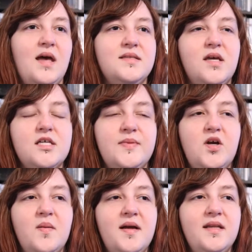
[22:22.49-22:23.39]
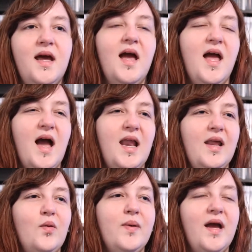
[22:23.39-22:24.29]
and starts becoming a
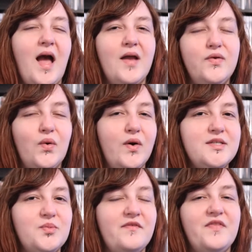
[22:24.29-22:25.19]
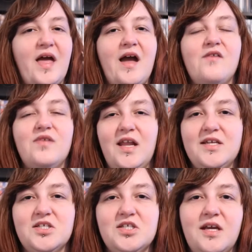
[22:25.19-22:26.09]
little bit annoyed with their
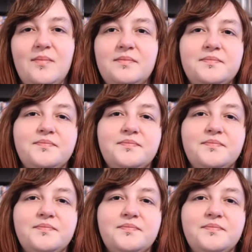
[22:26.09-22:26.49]
relationship.